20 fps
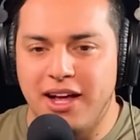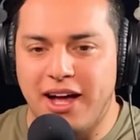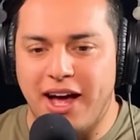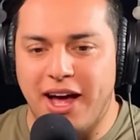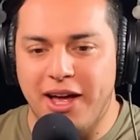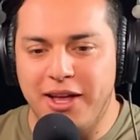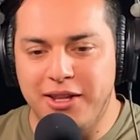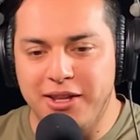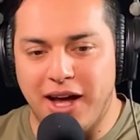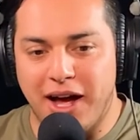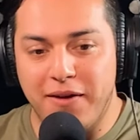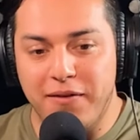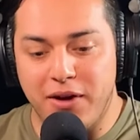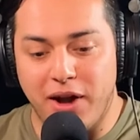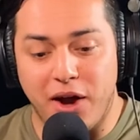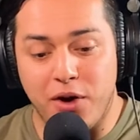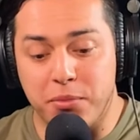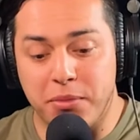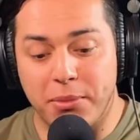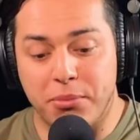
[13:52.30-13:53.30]
I, I I
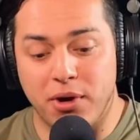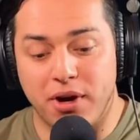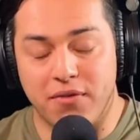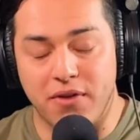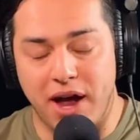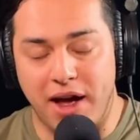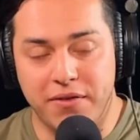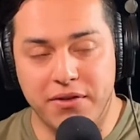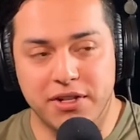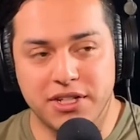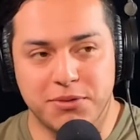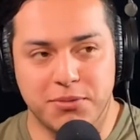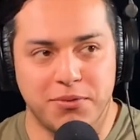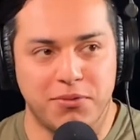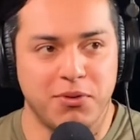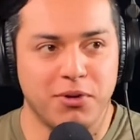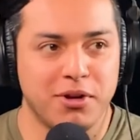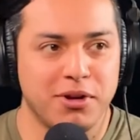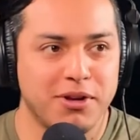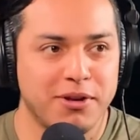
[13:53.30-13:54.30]
don't remember ever having this
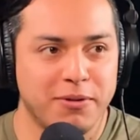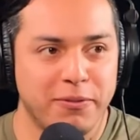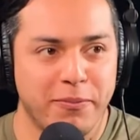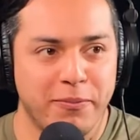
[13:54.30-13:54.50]
before.